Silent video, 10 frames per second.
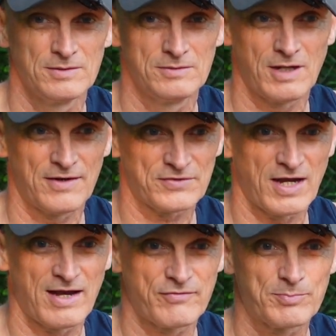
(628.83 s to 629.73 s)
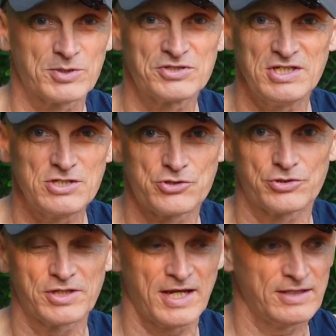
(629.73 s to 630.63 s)
You have to have a procedure
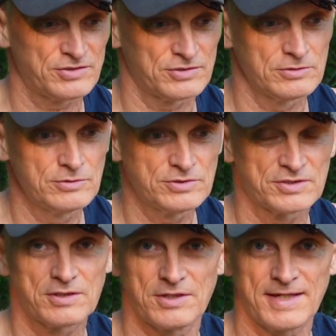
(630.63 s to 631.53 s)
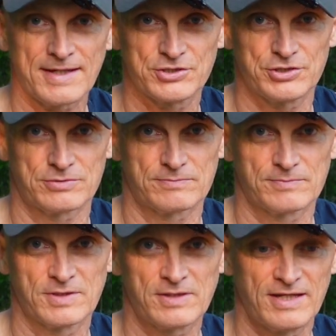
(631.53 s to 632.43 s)
in case you lose the connection,
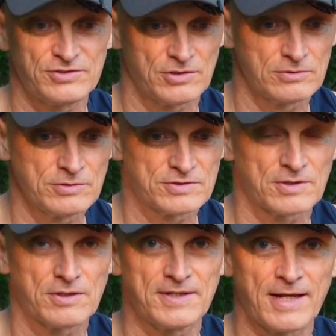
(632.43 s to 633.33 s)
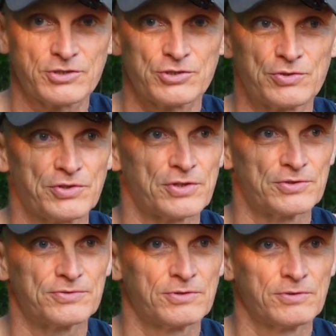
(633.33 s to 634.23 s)
in case you lose the connection to your
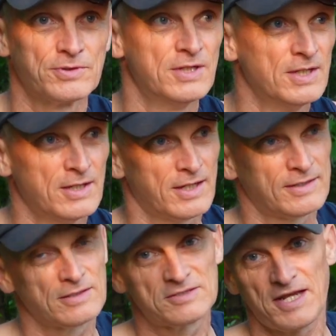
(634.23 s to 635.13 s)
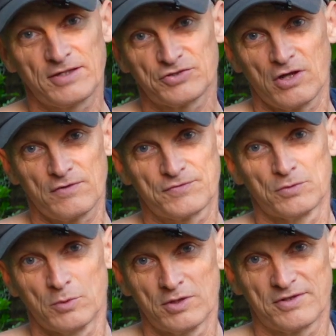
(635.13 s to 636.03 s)
drone and it takes off
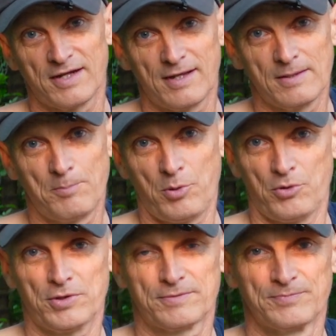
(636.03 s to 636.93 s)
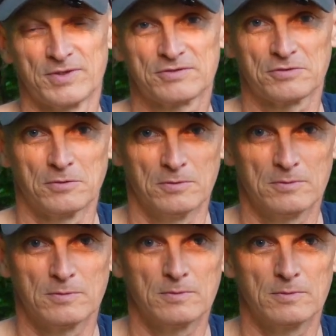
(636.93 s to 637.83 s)
toward the heliport.
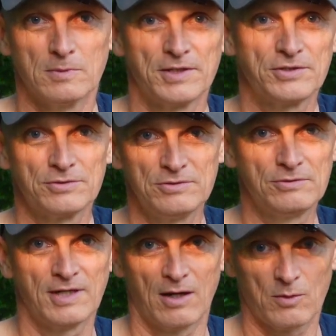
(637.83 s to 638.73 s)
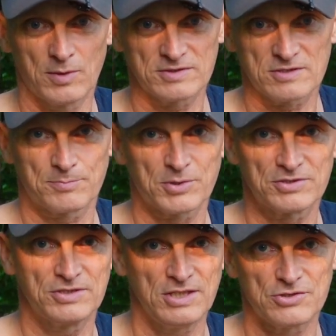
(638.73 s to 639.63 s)
So what do you do now? What's the
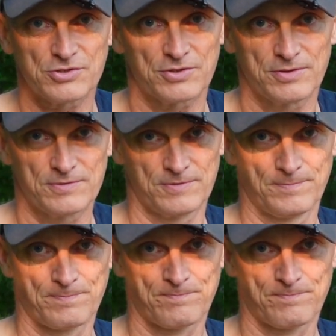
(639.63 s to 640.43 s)
procedure, you know?